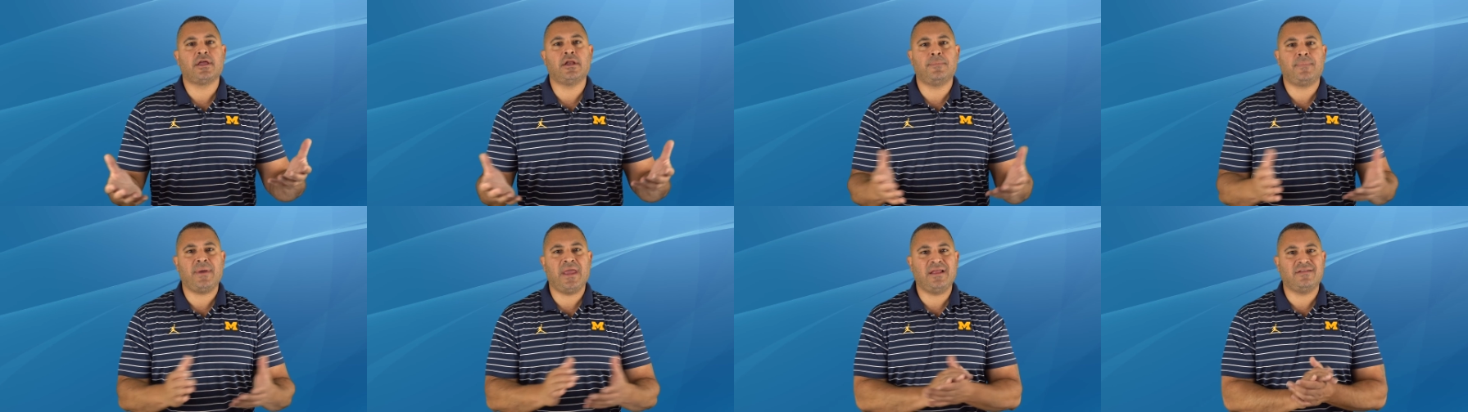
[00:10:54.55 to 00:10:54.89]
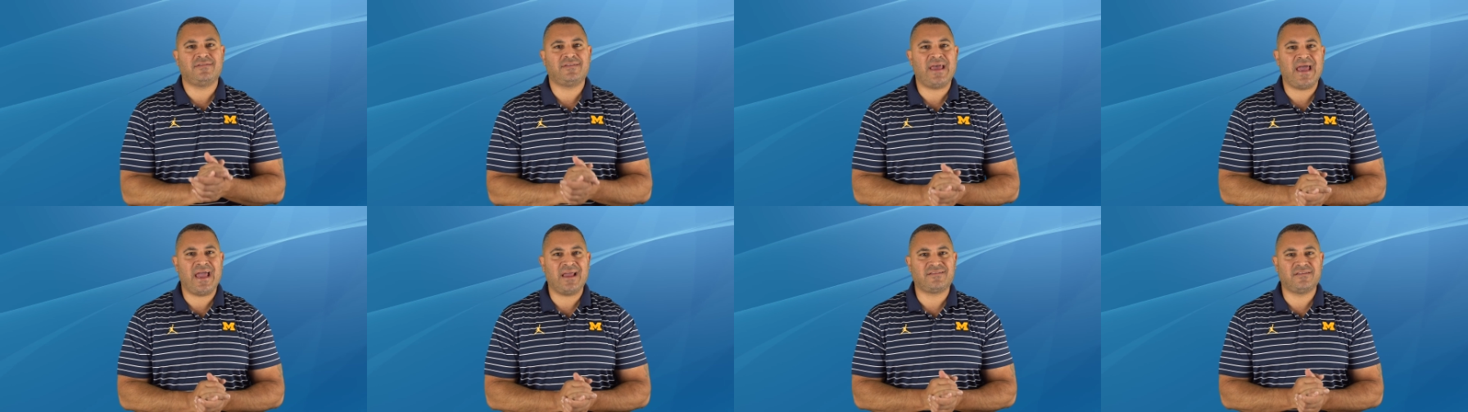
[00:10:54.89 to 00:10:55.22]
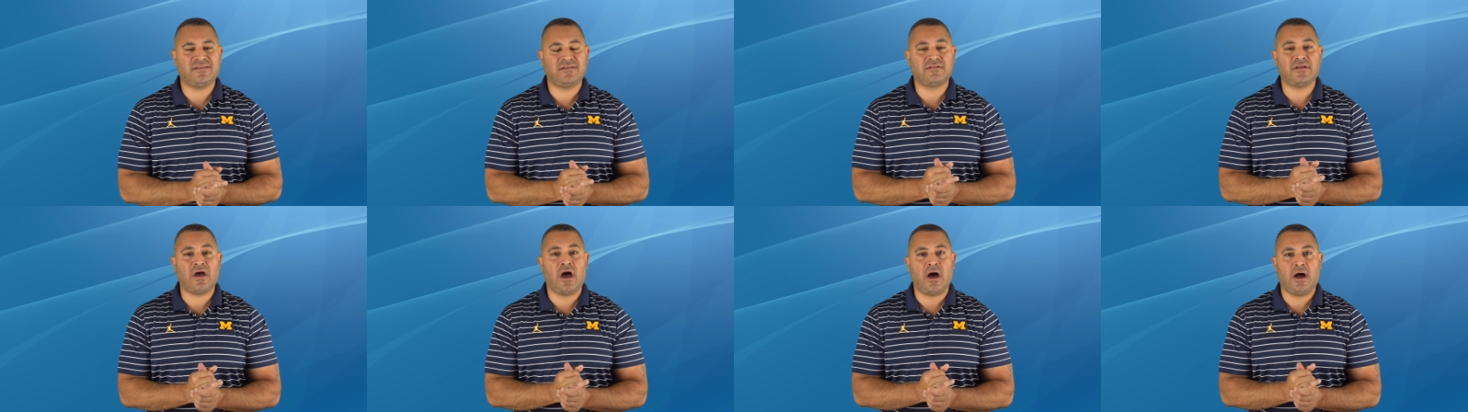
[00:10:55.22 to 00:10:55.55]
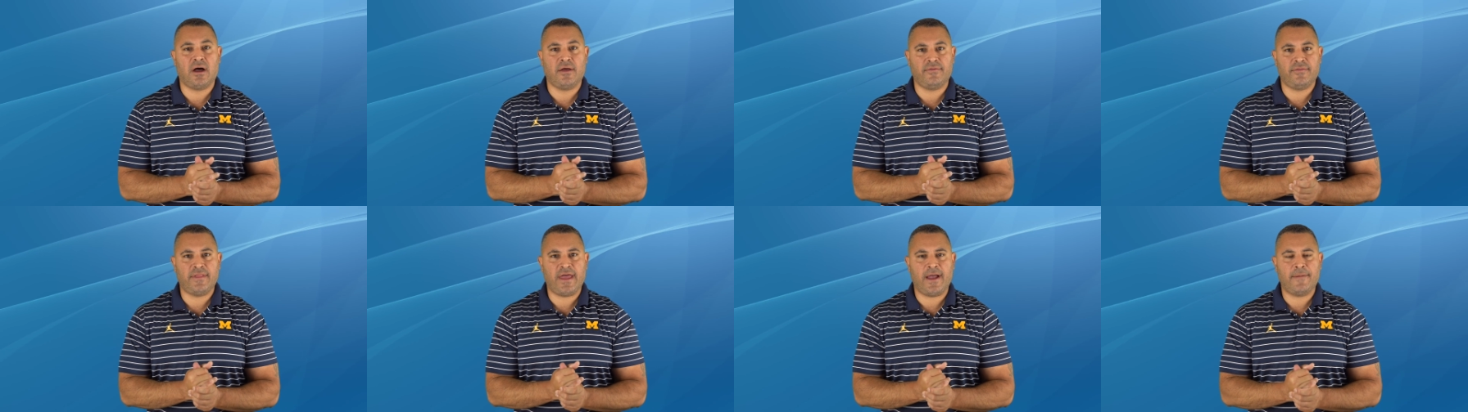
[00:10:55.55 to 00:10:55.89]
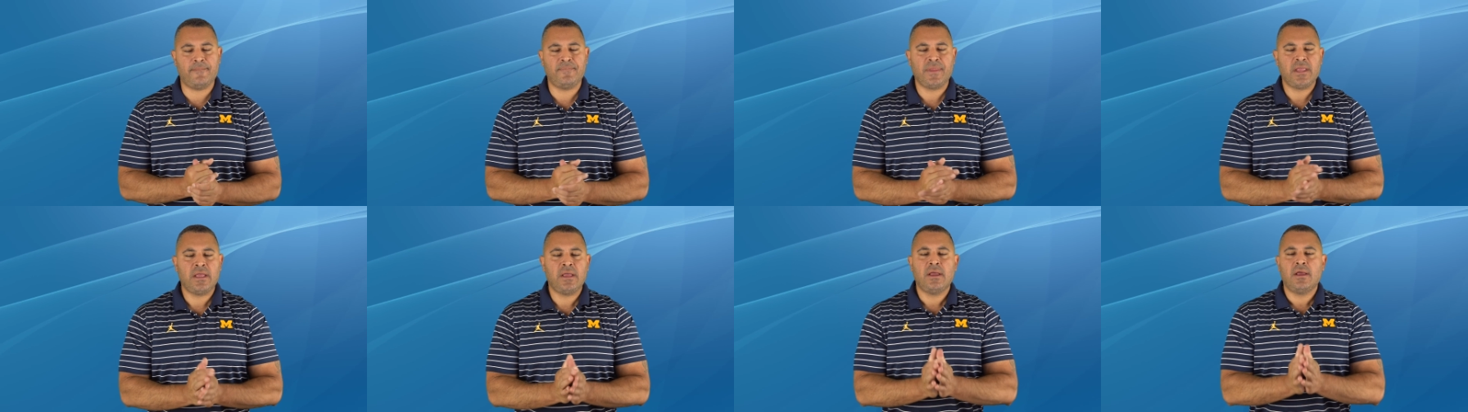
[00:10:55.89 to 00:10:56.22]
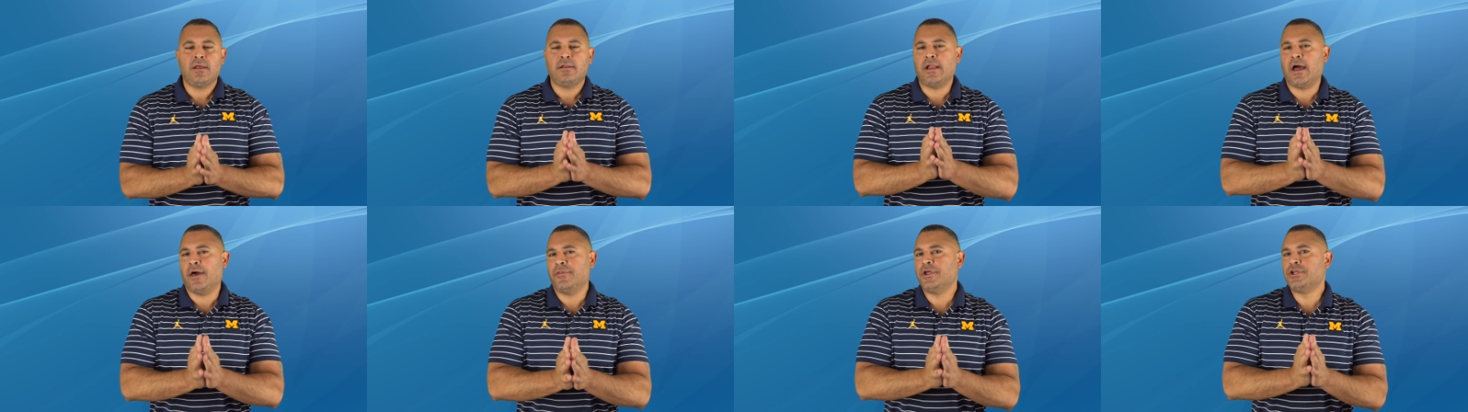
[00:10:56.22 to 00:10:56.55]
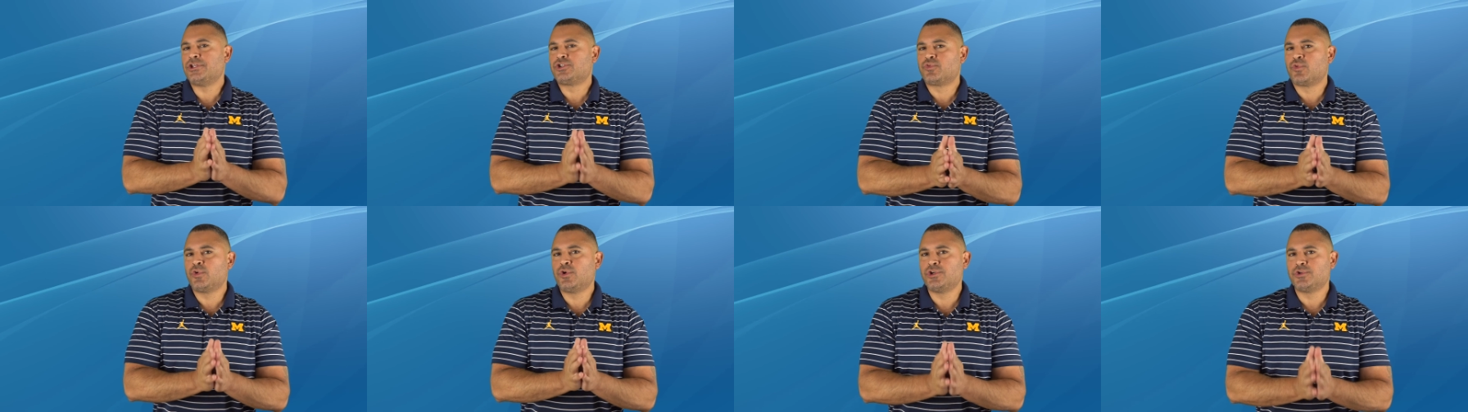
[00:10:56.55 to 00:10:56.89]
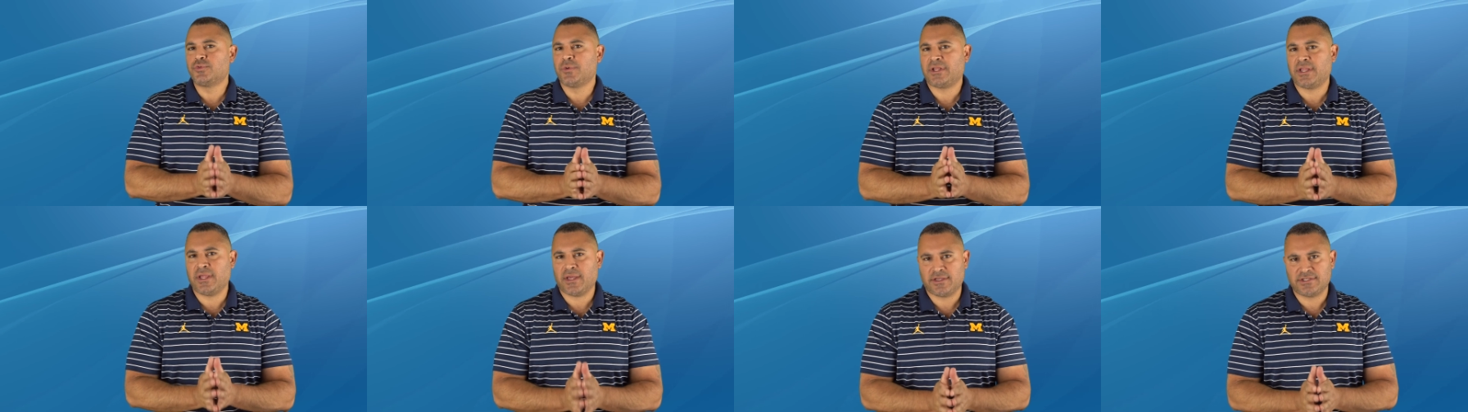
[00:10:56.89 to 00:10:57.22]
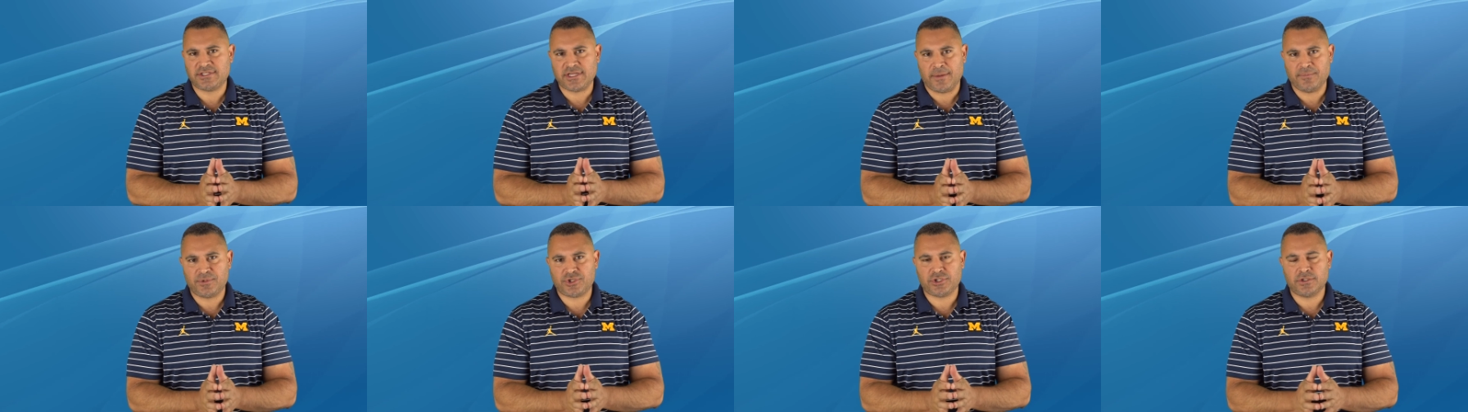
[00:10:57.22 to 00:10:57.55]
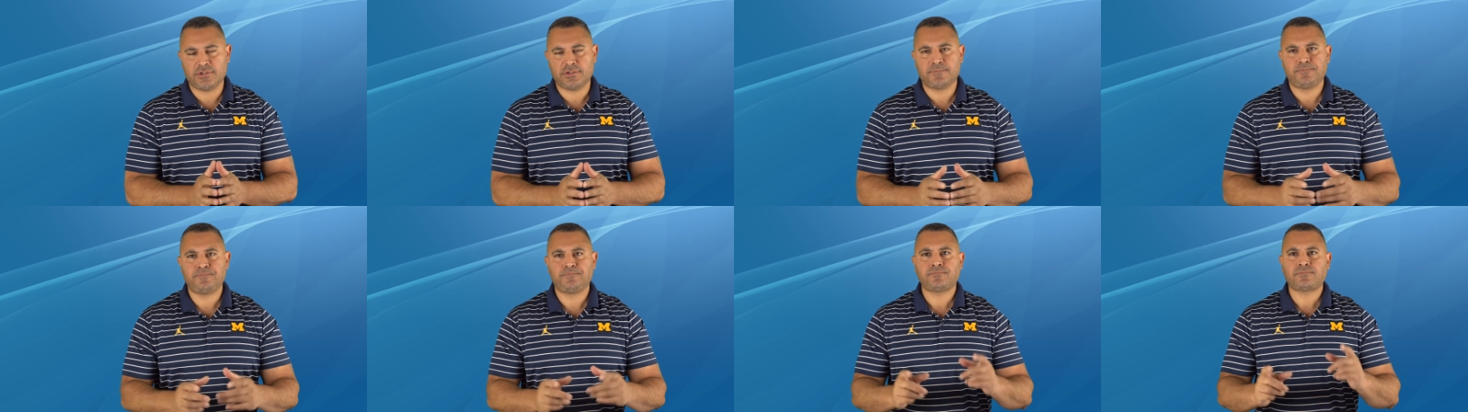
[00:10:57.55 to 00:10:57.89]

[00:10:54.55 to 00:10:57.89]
to pay taxes on that. Now, there's rules with the exemption.